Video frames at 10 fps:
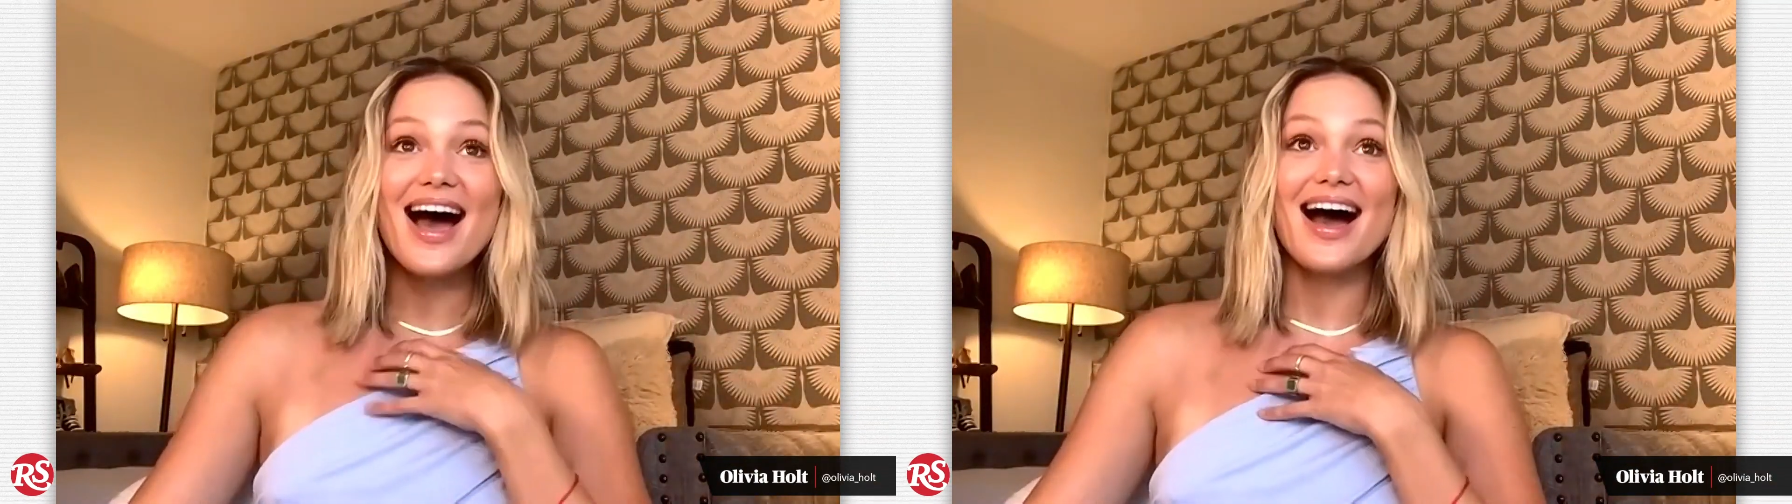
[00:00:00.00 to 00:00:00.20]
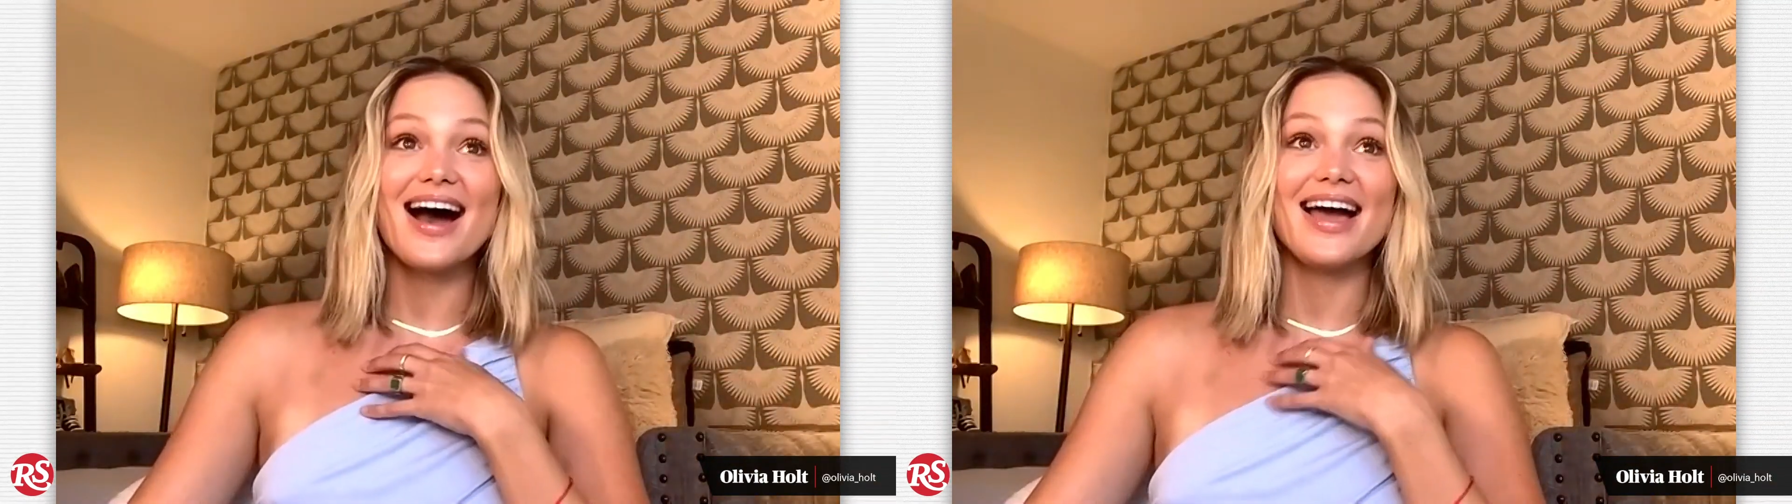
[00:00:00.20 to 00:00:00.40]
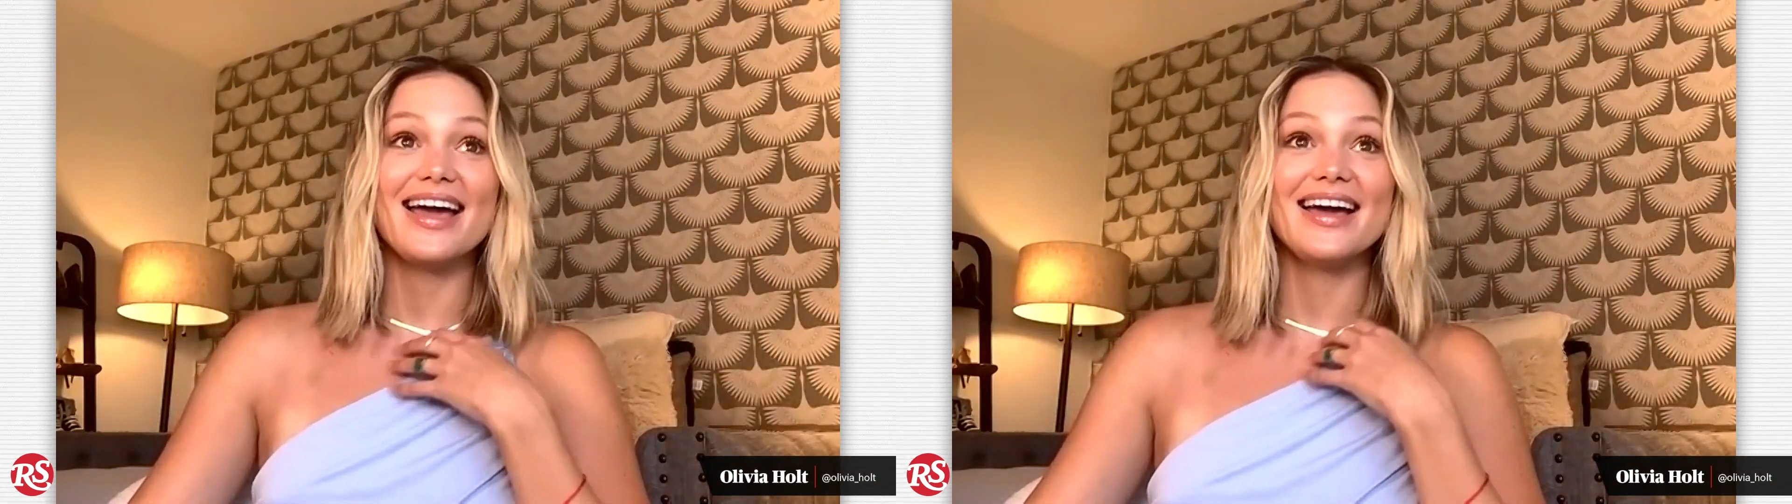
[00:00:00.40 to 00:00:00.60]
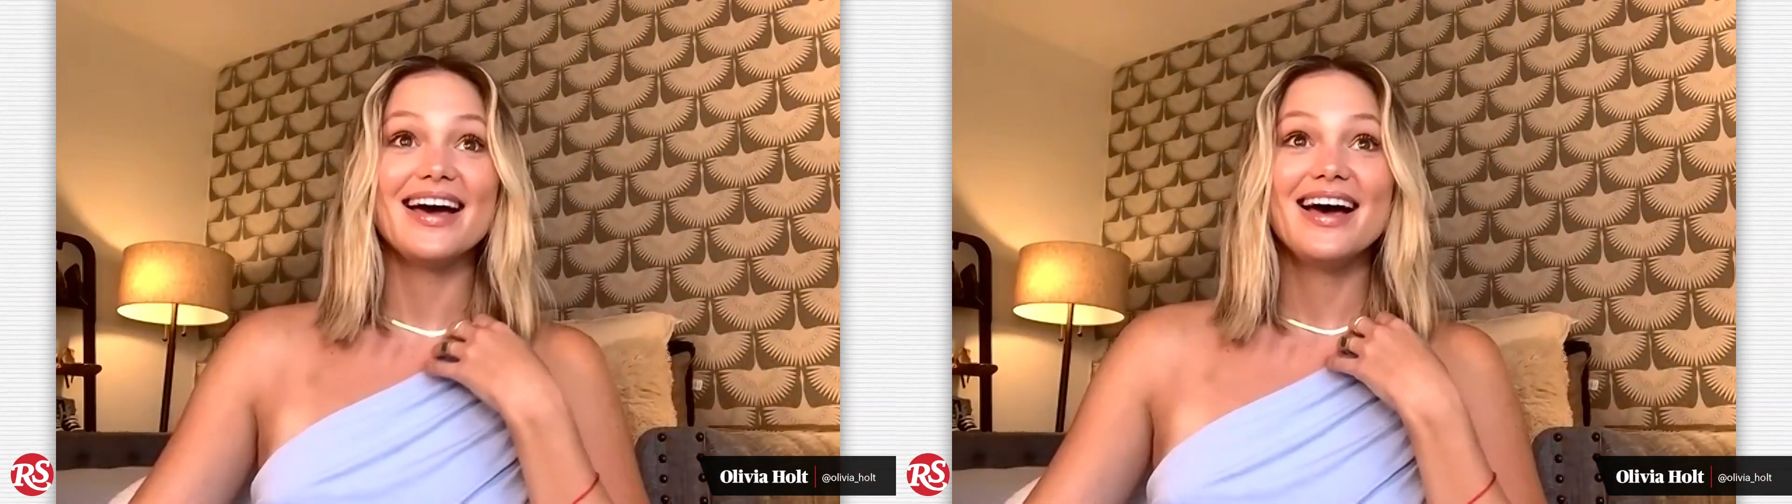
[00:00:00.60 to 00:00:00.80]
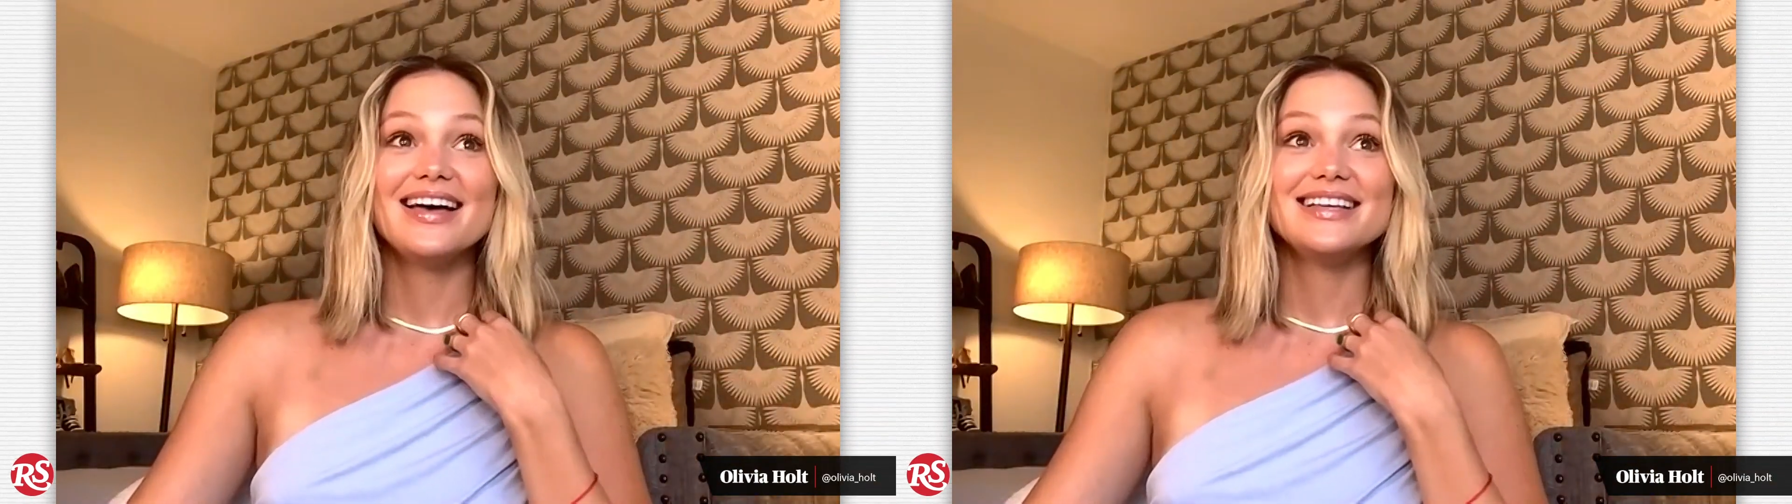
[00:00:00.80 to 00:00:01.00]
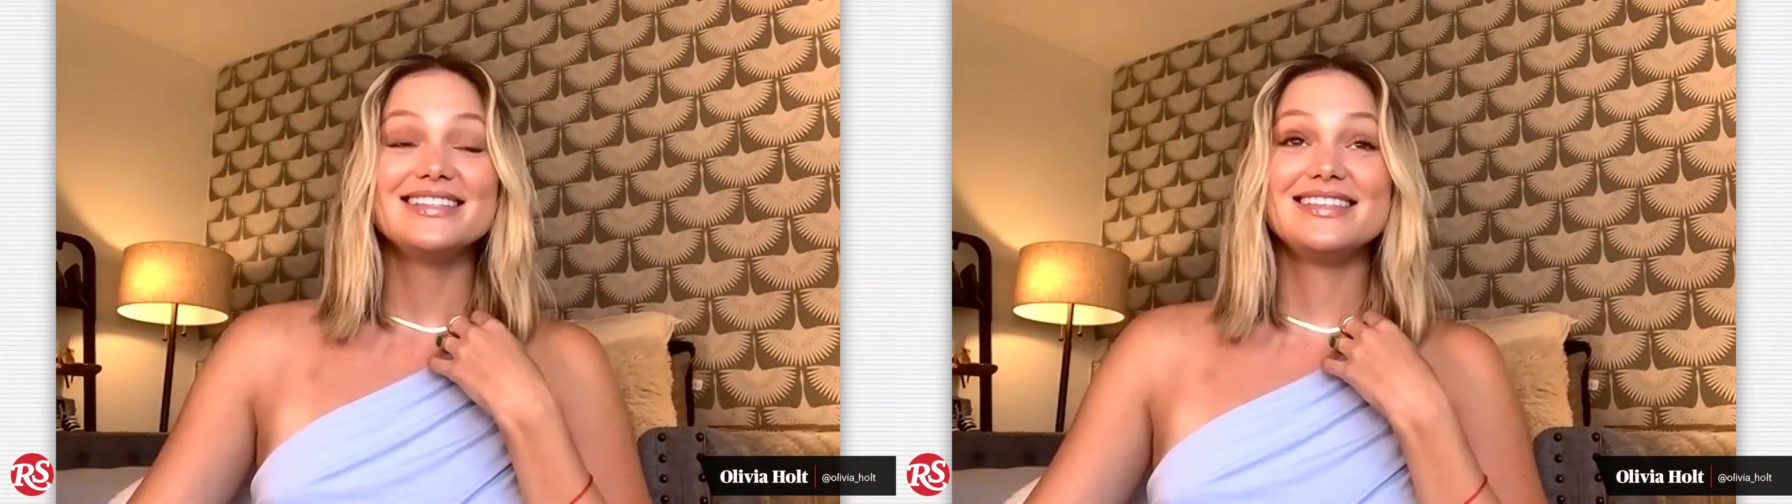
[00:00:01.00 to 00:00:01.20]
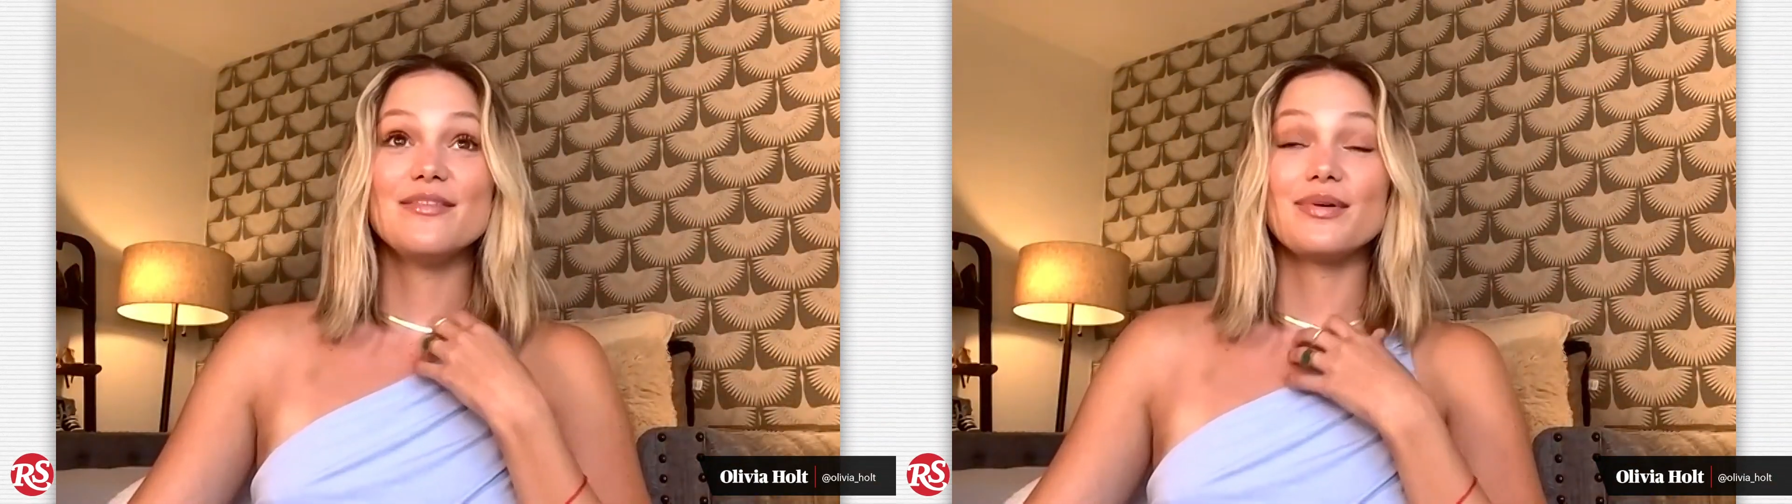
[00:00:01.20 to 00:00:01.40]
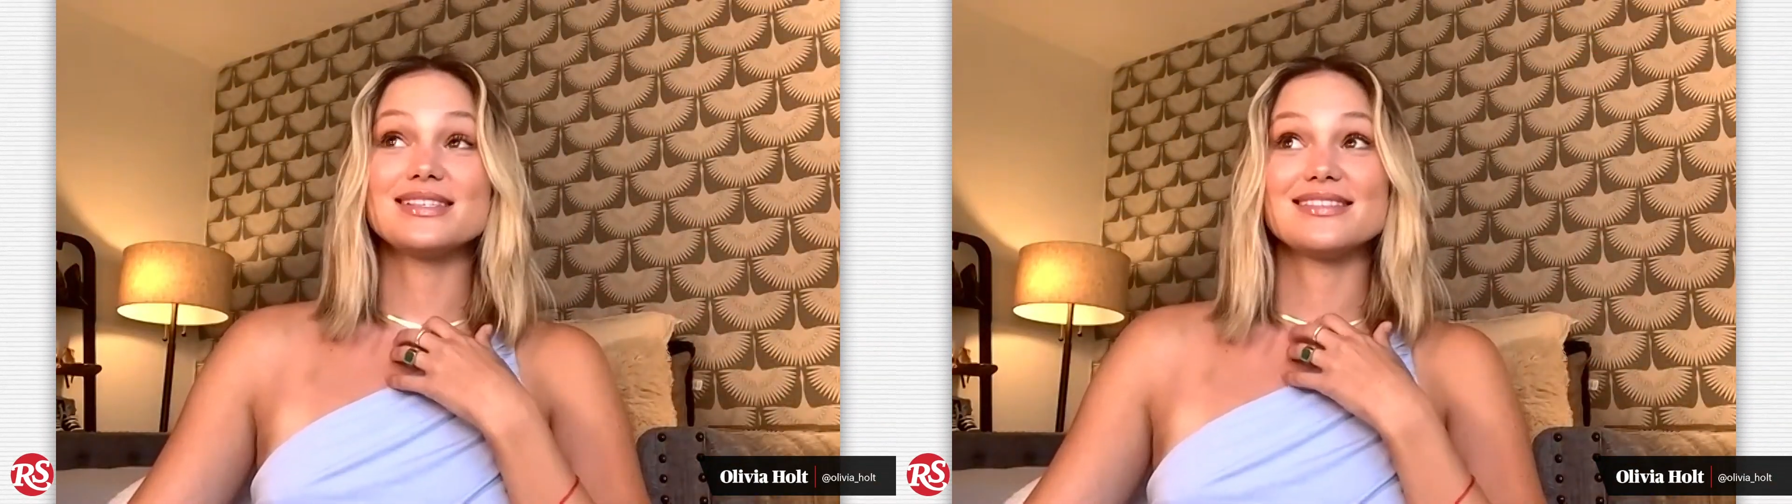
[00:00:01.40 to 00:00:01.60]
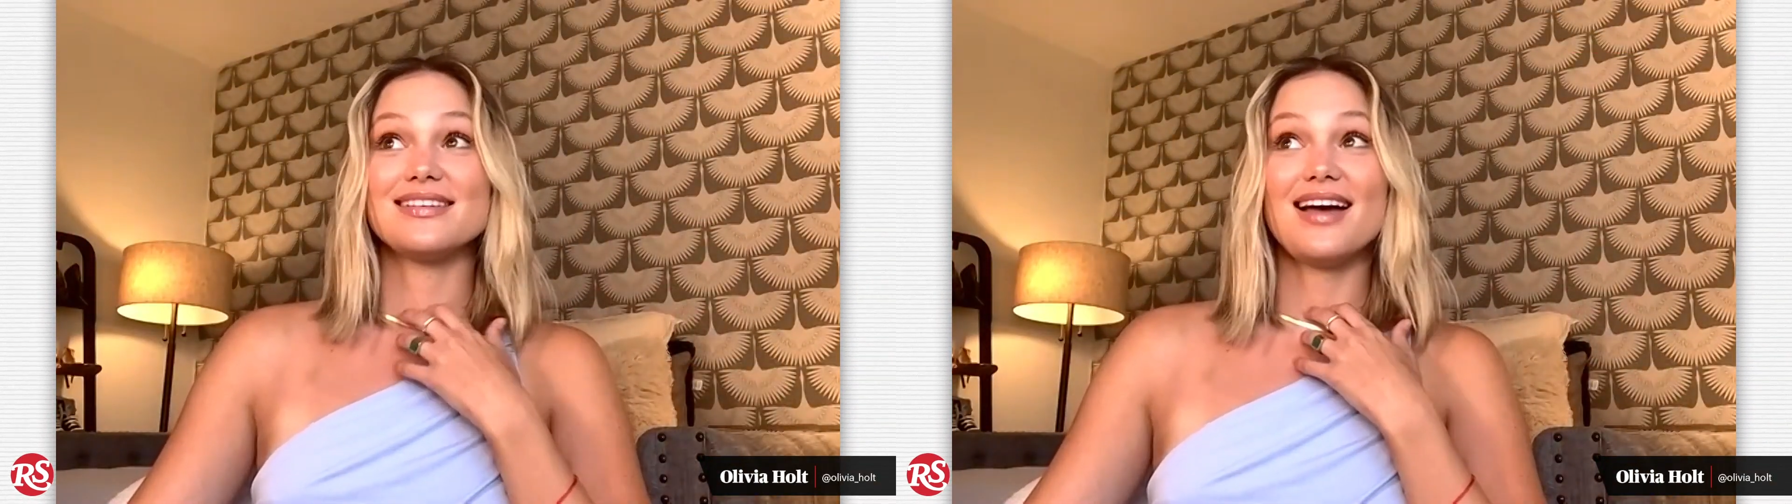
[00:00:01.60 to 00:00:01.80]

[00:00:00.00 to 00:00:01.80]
I was